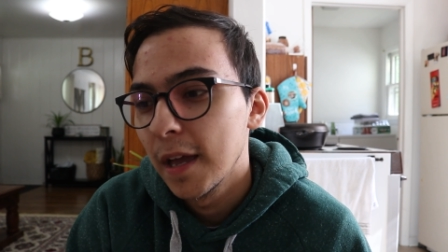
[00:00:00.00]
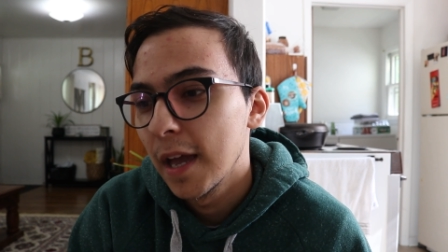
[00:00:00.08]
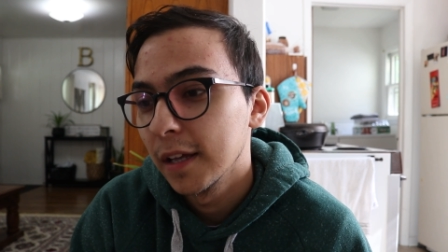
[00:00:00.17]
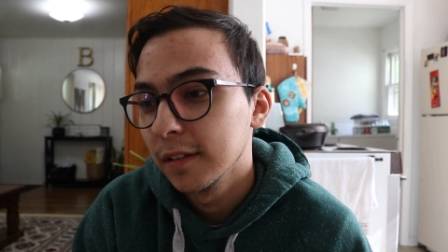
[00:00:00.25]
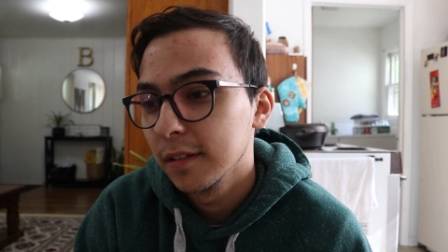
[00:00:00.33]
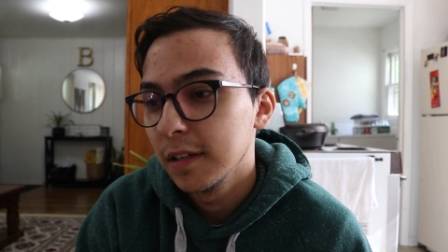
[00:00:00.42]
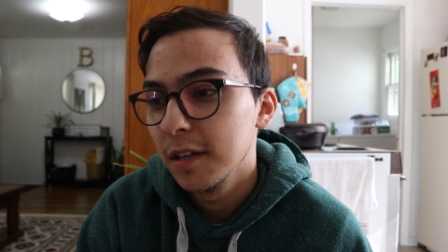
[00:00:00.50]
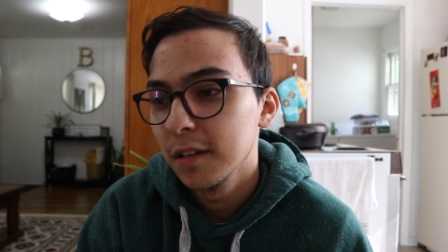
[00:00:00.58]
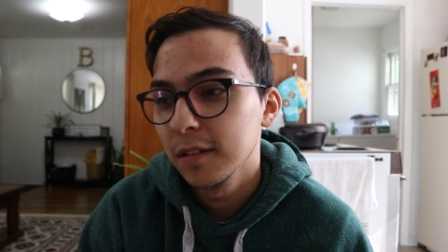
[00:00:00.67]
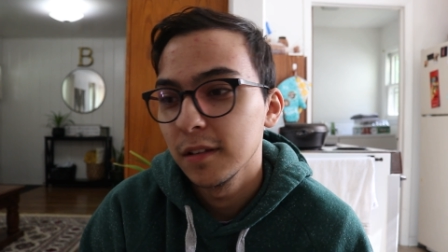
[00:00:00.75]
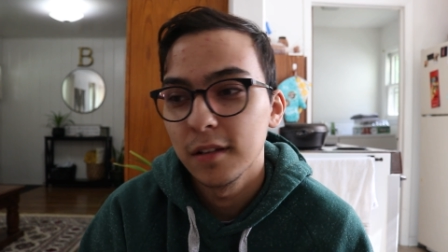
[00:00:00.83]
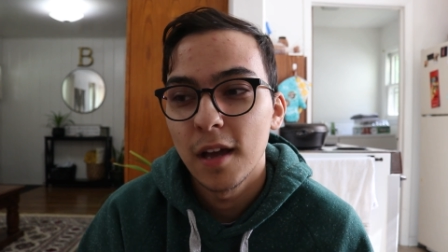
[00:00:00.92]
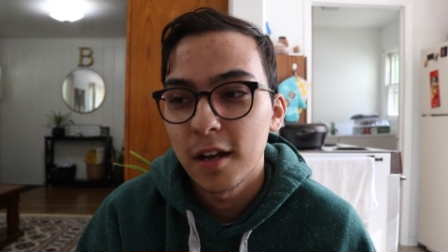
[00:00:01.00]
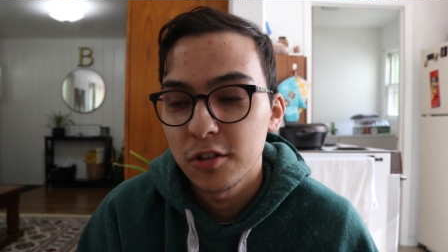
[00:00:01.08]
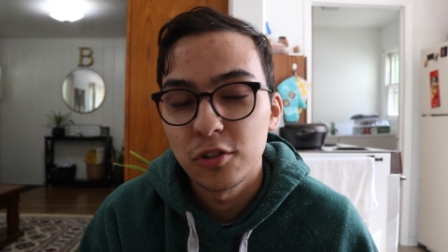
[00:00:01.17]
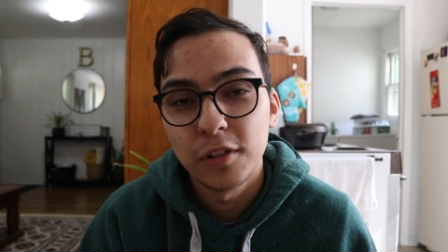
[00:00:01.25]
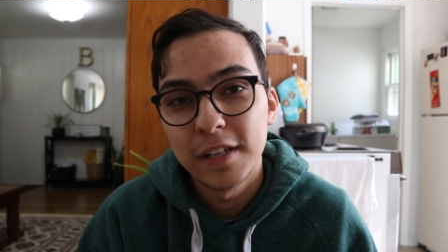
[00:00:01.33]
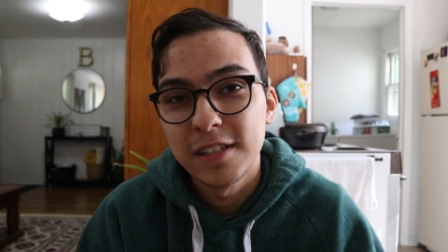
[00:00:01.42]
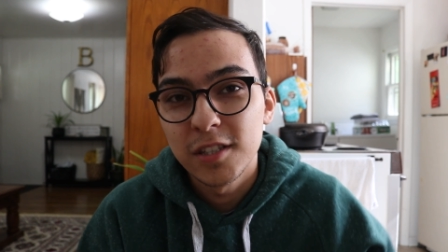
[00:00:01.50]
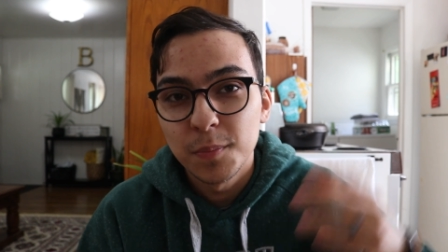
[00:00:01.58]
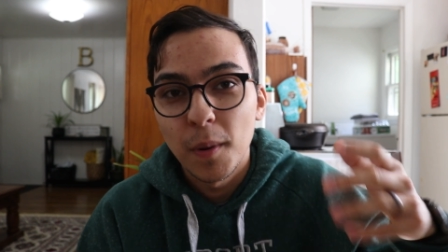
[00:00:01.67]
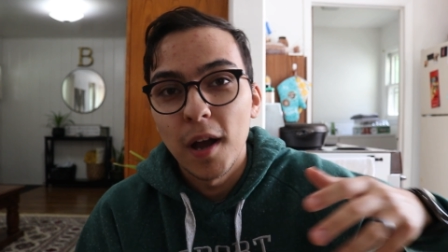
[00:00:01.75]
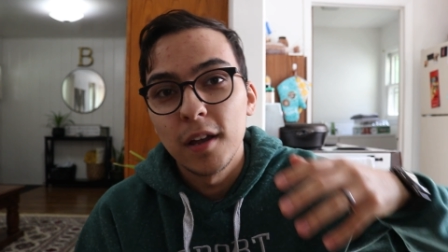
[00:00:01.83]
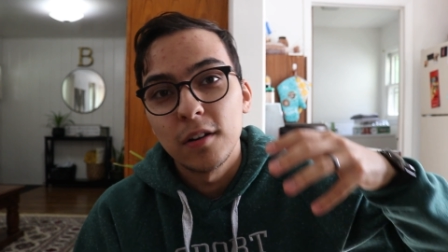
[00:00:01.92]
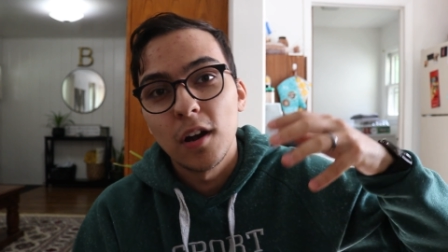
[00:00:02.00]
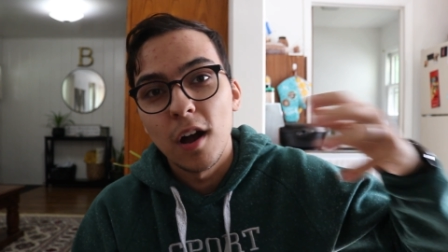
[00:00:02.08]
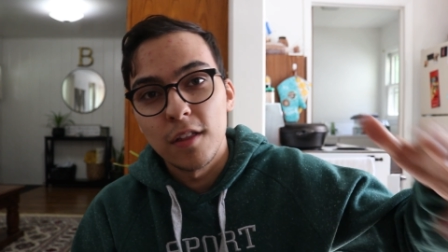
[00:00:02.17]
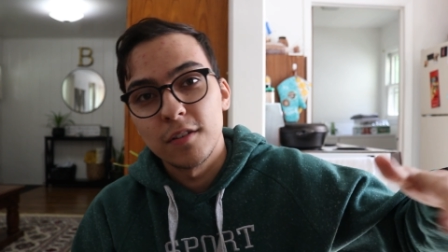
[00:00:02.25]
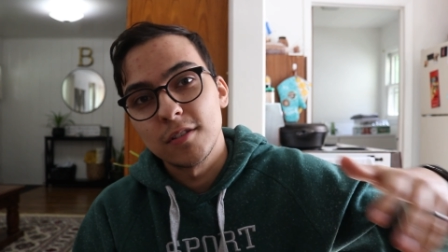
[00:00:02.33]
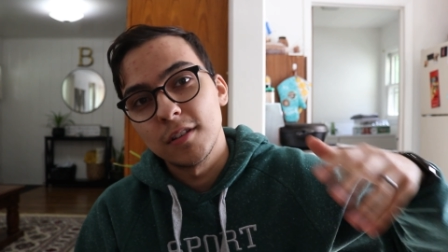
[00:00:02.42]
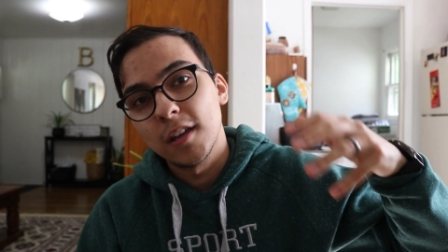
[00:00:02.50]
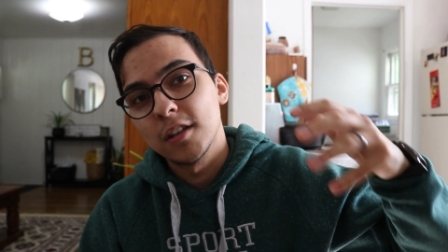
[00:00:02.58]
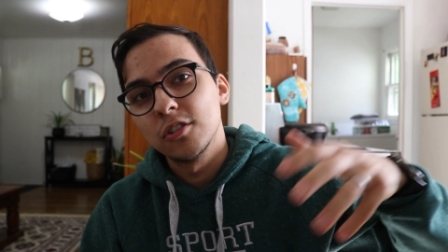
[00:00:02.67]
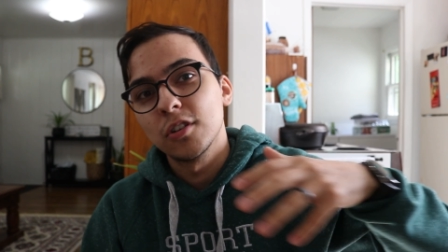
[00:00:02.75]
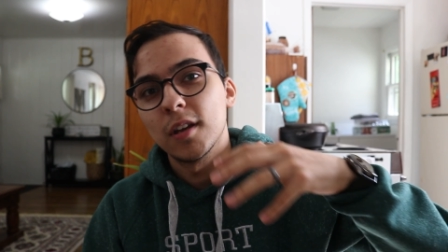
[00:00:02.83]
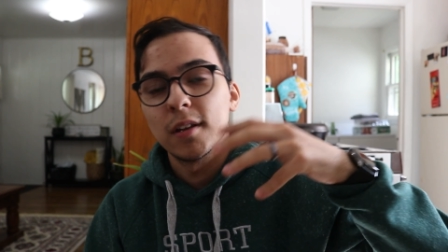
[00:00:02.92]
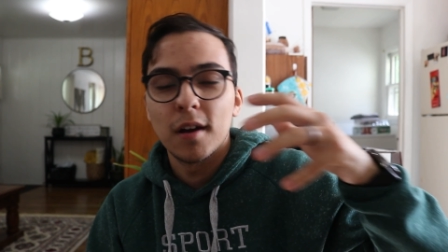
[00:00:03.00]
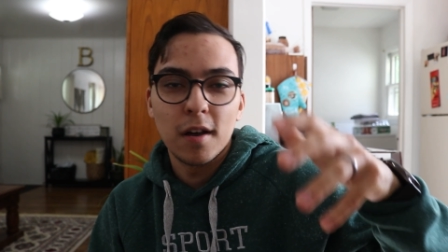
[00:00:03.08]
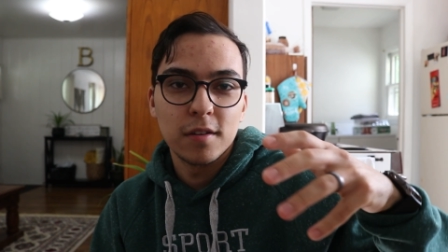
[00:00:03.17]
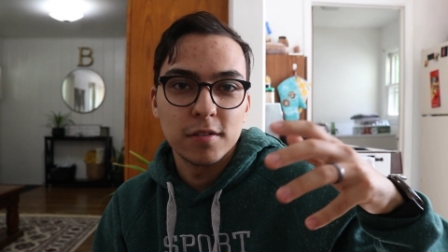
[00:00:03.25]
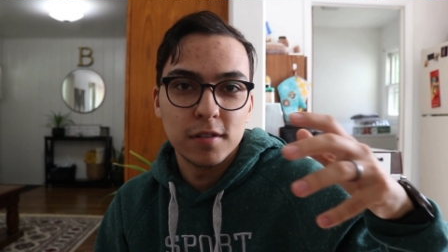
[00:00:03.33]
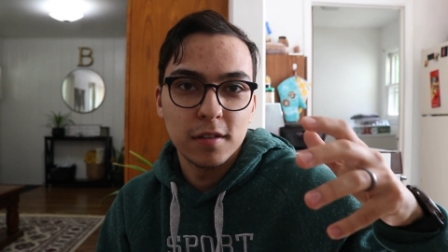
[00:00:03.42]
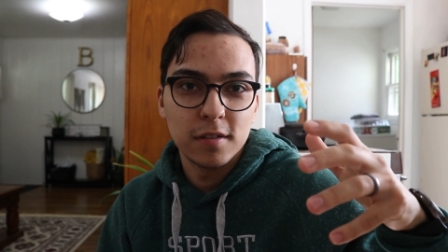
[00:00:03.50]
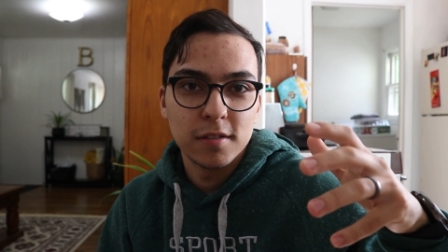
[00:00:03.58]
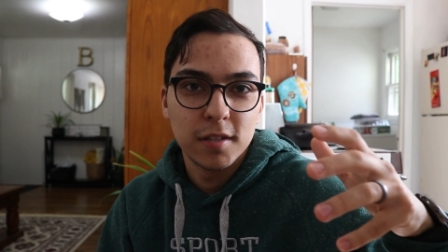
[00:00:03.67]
and actually inspire others and educate others in his